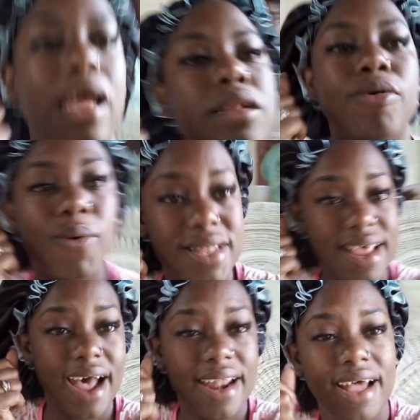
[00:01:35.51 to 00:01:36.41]
I'm gonna go
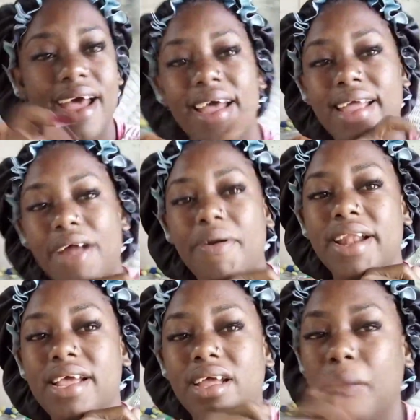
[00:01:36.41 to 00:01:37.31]
inside, get
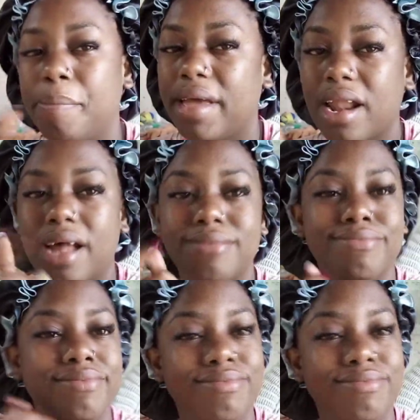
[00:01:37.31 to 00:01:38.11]
ready, beat and